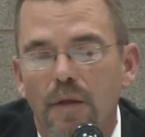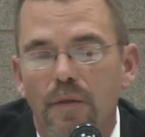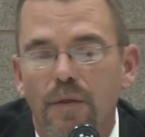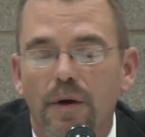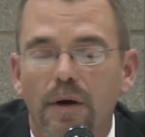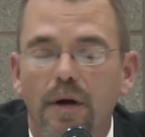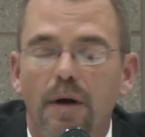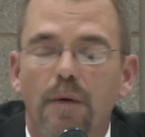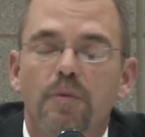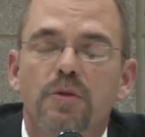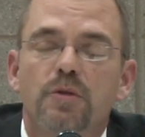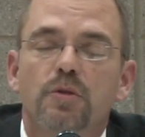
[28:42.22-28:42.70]

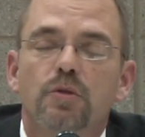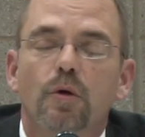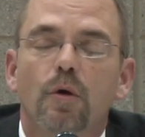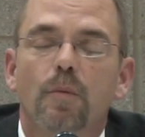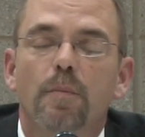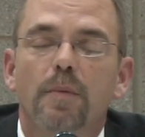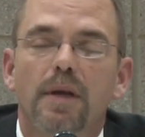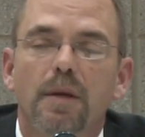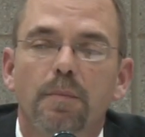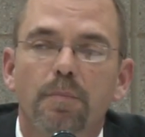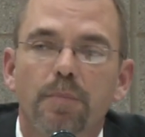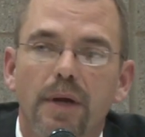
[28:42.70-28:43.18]
There are so
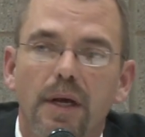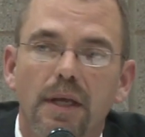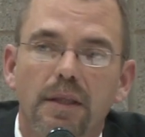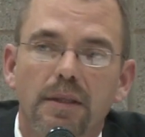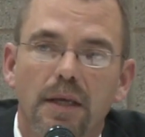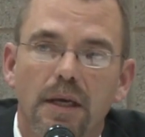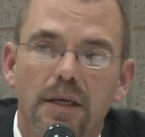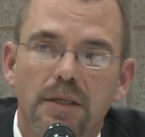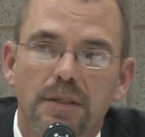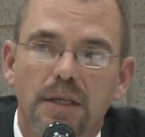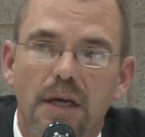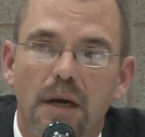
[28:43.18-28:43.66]
many big
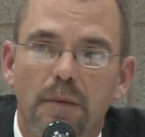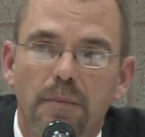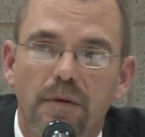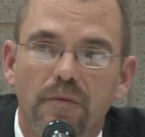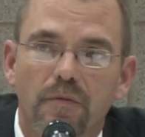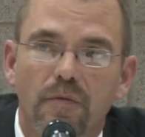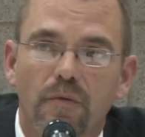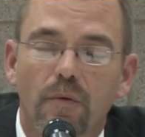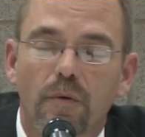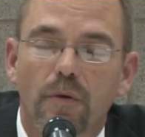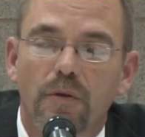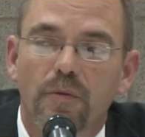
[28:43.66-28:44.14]
things
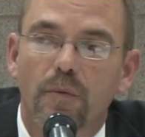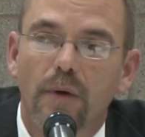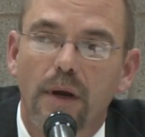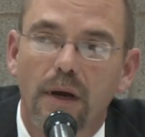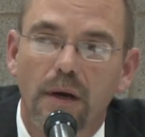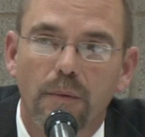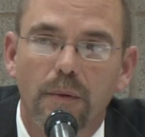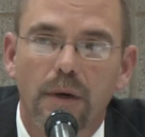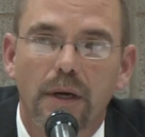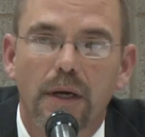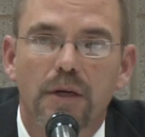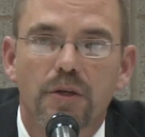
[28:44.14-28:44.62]
coming forth right
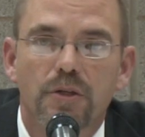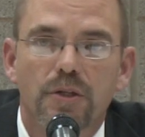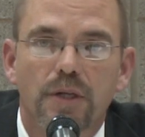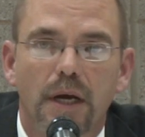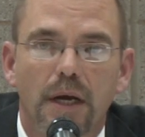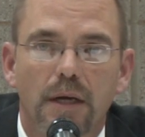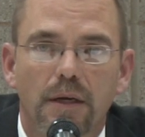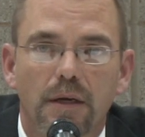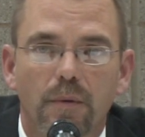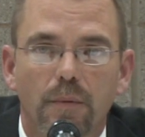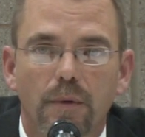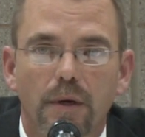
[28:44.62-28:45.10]
away in
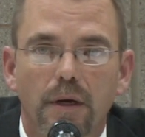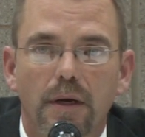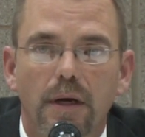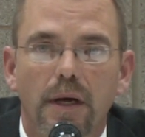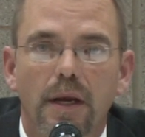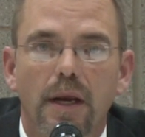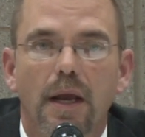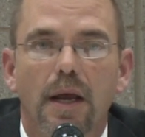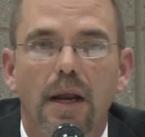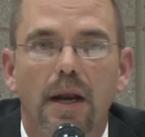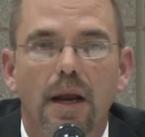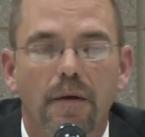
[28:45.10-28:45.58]

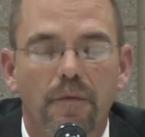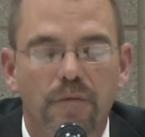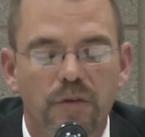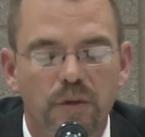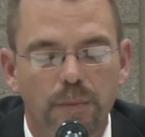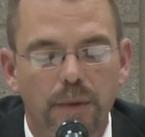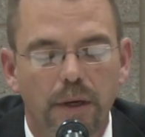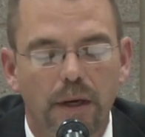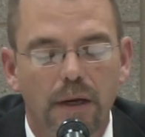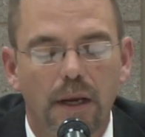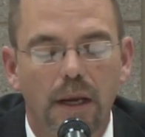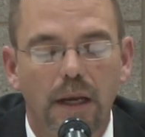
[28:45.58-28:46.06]
January, and I've
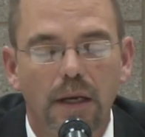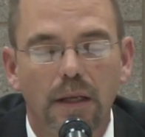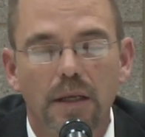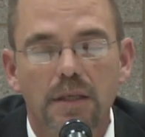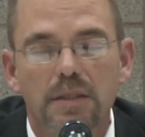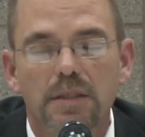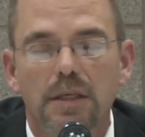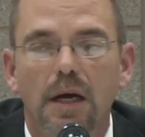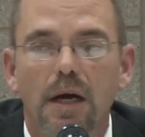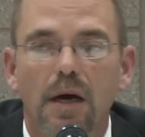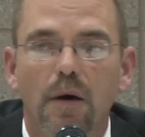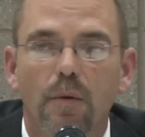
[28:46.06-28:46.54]
spent
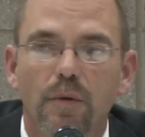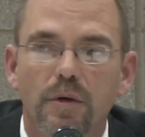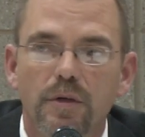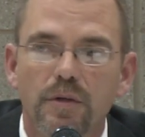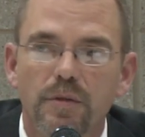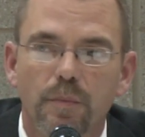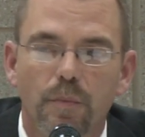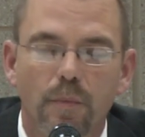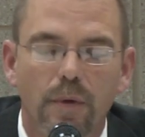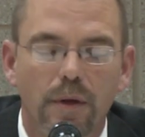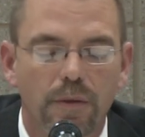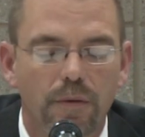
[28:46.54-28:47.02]
endless hours
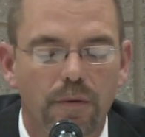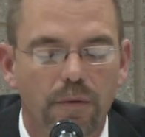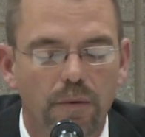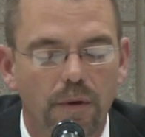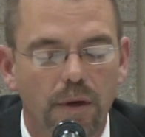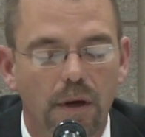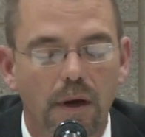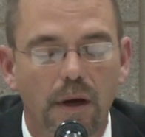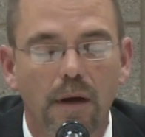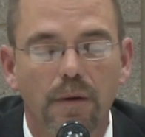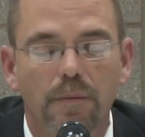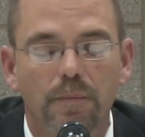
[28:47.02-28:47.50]
with
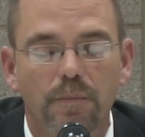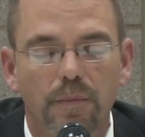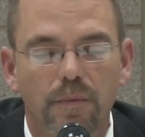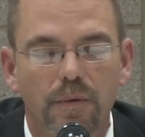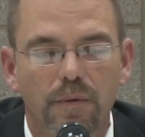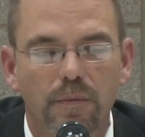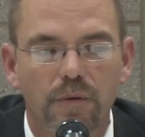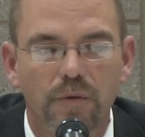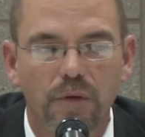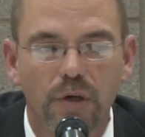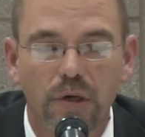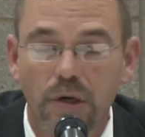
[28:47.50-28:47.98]
the
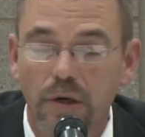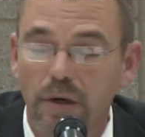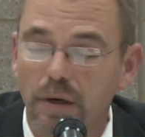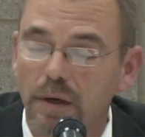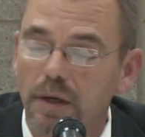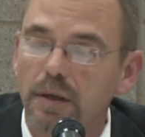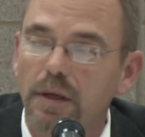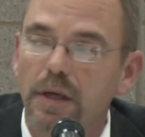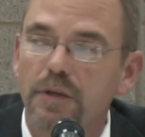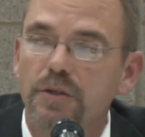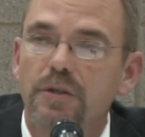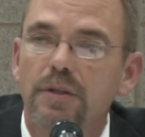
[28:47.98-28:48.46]

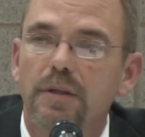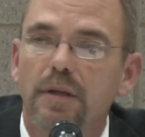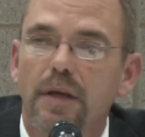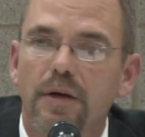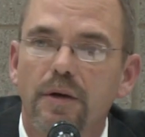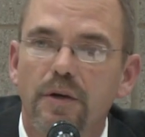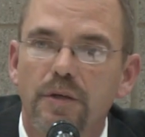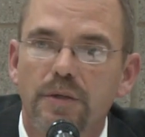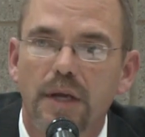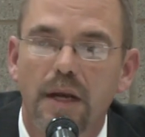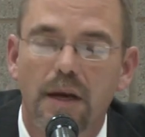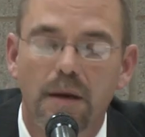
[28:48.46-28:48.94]
current
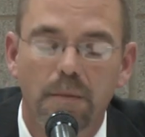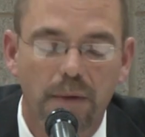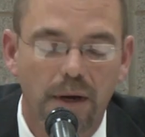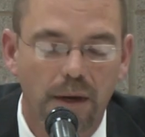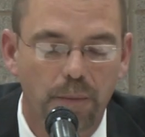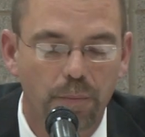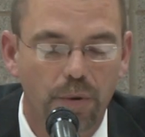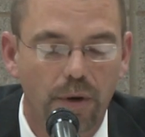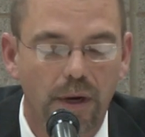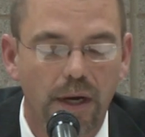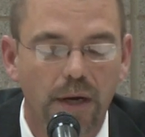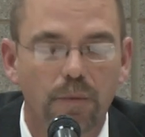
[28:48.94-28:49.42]
legislators getting my
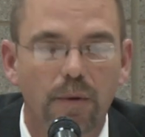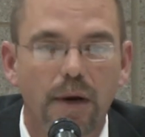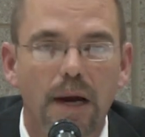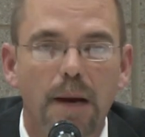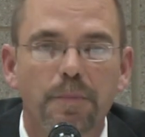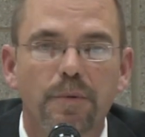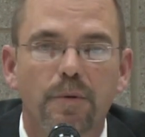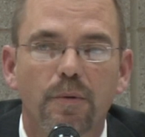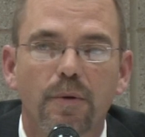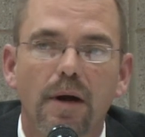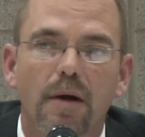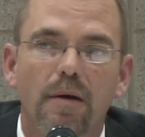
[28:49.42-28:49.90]
brain
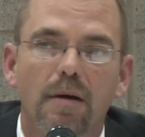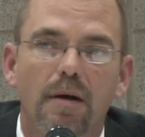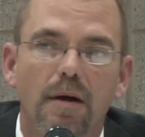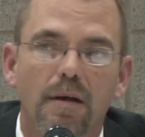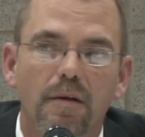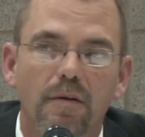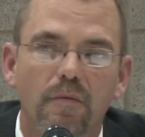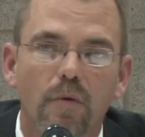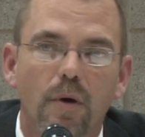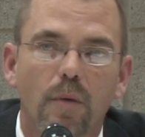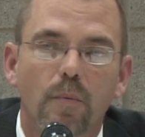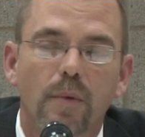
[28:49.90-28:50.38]
wrapped around
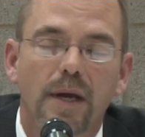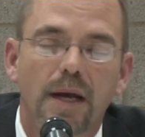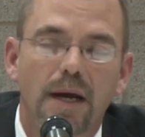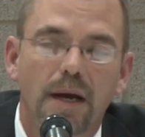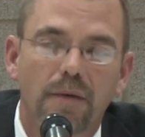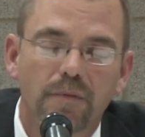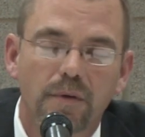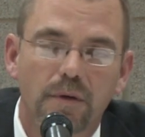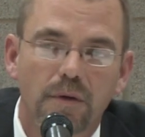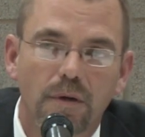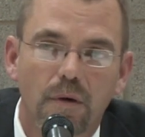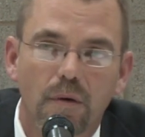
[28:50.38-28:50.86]
all of what we
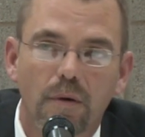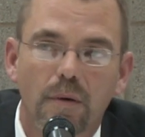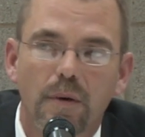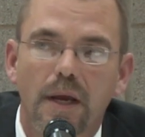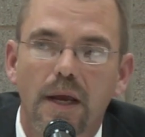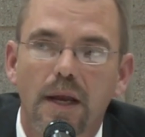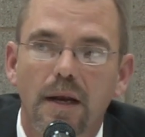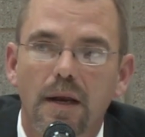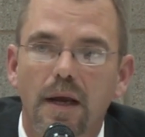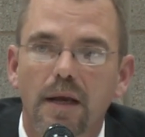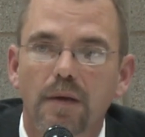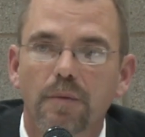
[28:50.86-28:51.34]
have to know,
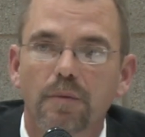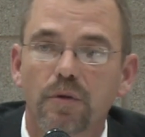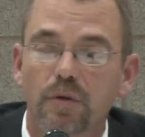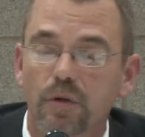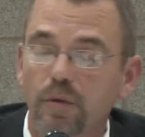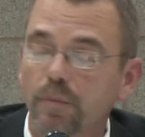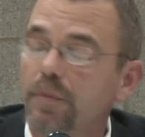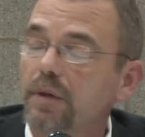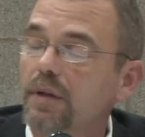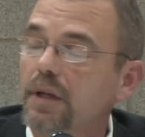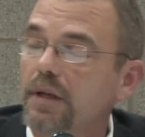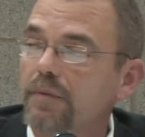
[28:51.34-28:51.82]
and I
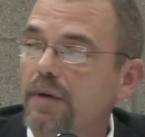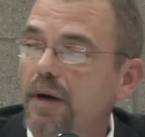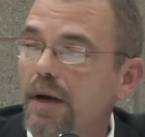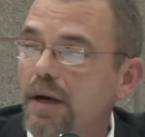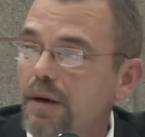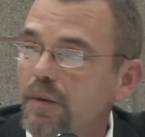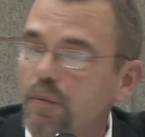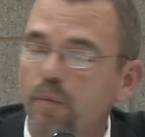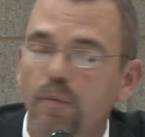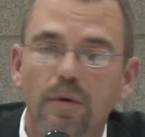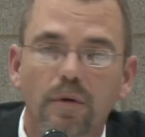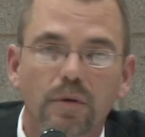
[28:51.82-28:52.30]
do believe I
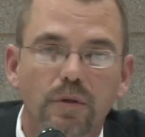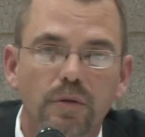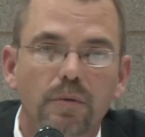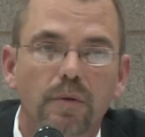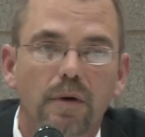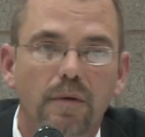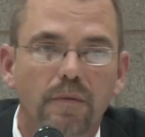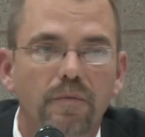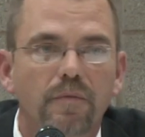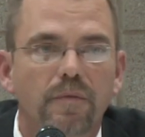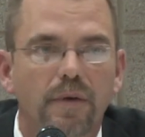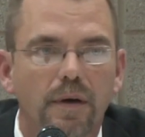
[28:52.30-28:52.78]
will do
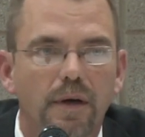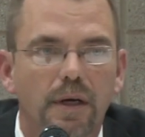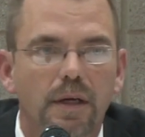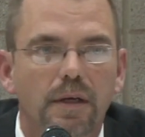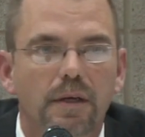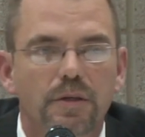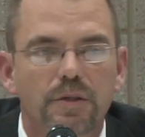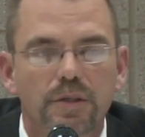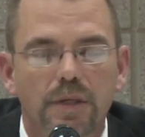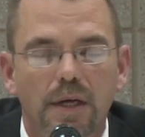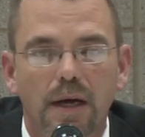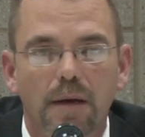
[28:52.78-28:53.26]
a very
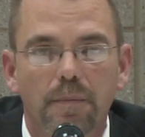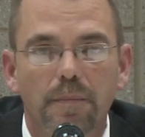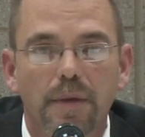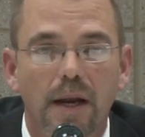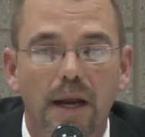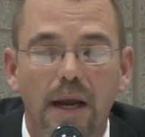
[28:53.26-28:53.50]
good job.